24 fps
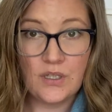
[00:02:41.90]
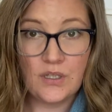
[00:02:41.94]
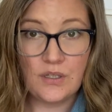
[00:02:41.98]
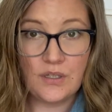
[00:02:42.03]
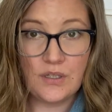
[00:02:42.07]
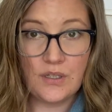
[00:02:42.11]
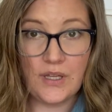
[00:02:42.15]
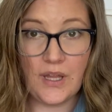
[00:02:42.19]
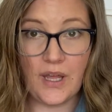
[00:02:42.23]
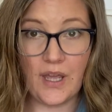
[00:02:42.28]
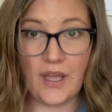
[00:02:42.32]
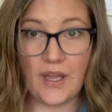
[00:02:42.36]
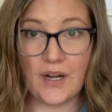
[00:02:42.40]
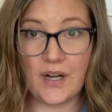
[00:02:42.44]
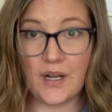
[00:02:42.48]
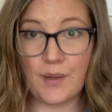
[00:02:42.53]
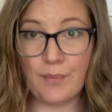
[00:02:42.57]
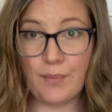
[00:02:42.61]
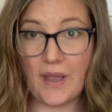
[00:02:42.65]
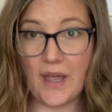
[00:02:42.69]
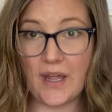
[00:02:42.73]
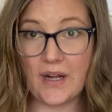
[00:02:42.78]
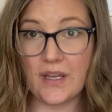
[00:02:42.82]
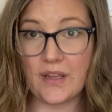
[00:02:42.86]
yeah, I ended up
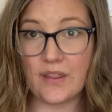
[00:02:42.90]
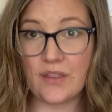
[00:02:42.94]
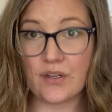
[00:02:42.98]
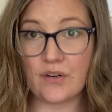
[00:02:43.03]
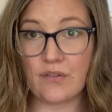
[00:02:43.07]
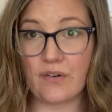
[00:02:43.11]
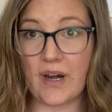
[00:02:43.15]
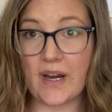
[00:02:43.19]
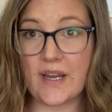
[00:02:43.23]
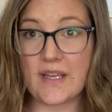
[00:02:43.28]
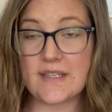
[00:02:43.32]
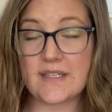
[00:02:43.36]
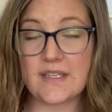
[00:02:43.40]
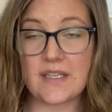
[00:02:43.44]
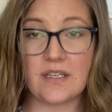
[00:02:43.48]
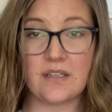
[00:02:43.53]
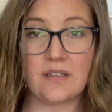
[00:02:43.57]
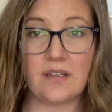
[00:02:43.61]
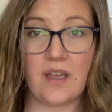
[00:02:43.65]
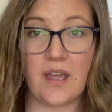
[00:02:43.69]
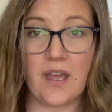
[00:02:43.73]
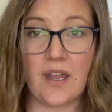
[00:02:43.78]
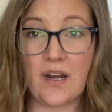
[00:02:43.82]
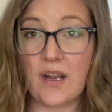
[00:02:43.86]
adding the greys in
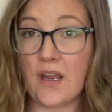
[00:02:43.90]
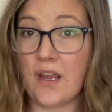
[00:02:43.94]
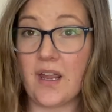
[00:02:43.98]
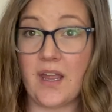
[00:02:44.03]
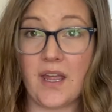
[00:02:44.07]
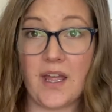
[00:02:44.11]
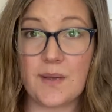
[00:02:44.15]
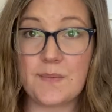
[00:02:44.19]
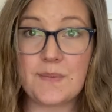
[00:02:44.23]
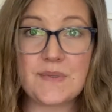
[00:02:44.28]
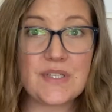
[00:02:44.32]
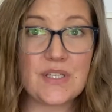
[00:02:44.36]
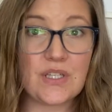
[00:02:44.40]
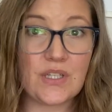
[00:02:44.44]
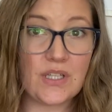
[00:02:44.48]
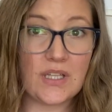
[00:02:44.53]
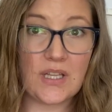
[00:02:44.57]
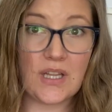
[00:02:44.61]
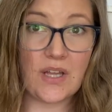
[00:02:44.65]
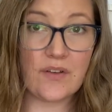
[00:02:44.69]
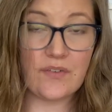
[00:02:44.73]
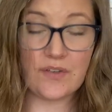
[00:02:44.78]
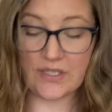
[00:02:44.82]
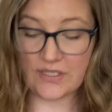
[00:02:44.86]
and I absolutely
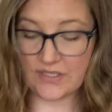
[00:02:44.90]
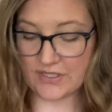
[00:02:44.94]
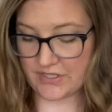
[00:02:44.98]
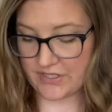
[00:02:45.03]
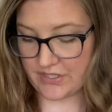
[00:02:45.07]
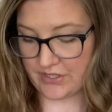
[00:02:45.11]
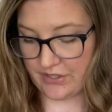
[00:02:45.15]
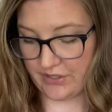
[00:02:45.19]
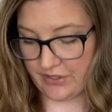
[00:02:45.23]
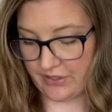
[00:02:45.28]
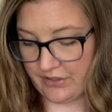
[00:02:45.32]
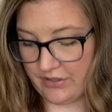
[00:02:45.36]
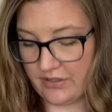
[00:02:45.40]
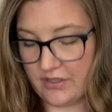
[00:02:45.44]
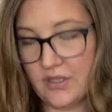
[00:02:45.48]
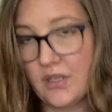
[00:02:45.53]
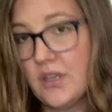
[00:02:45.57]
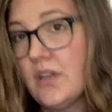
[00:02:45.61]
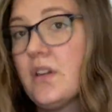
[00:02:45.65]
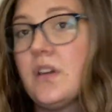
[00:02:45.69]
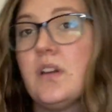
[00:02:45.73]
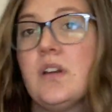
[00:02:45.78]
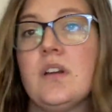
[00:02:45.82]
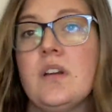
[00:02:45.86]
love it. So it
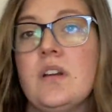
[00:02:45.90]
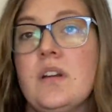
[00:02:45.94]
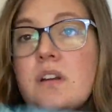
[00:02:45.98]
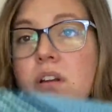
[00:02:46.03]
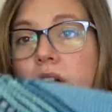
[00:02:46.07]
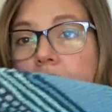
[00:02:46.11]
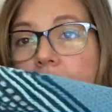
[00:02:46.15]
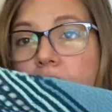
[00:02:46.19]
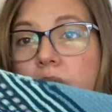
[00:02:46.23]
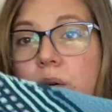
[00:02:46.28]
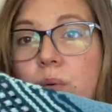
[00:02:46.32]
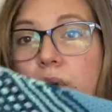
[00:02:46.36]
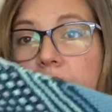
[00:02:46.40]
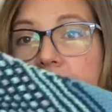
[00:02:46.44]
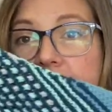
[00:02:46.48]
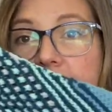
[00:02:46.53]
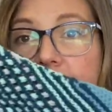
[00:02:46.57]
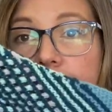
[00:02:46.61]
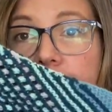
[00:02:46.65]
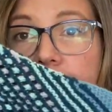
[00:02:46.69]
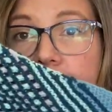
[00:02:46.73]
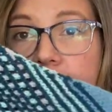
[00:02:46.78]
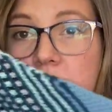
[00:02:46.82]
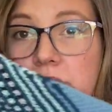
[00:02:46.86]
worked out
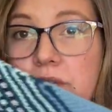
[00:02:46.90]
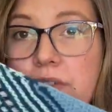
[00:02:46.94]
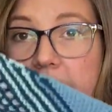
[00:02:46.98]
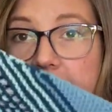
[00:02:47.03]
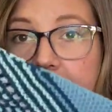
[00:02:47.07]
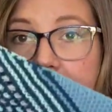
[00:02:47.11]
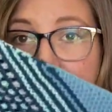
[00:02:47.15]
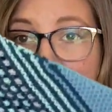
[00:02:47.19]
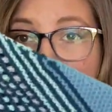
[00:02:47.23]
beautifully.